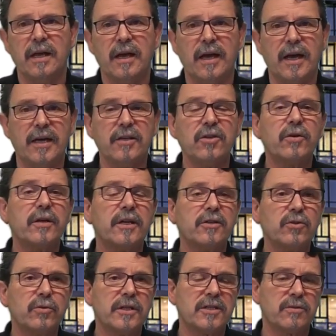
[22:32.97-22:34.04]
And you can
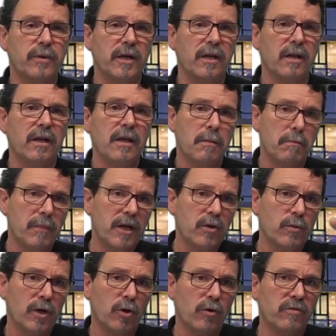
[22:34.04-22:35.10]
do as well
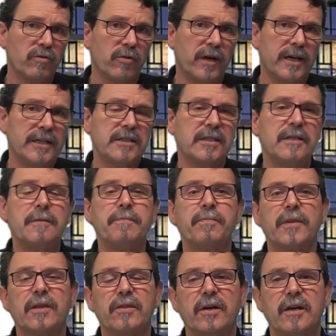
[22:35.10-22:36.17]
manual override
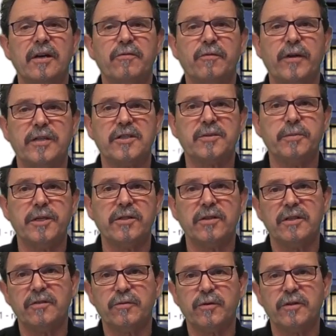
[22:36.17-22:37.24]
the fan speed, the
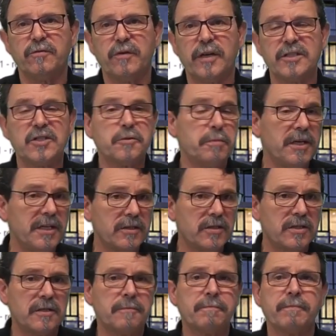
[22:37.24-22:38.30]
different fan
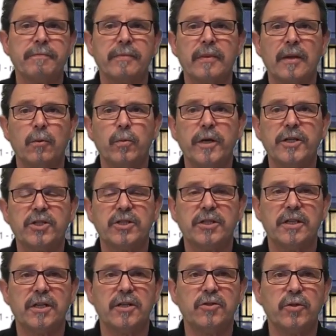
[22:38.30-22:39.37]
speeds, which
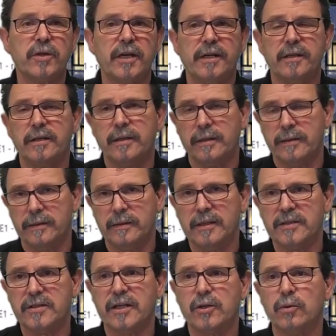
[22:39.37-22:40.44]
you can,
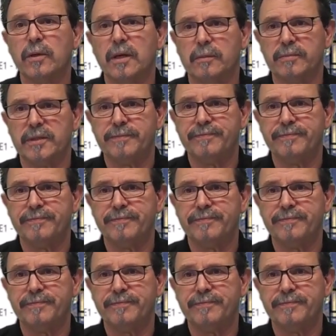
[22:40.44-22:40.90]
let's say, call up.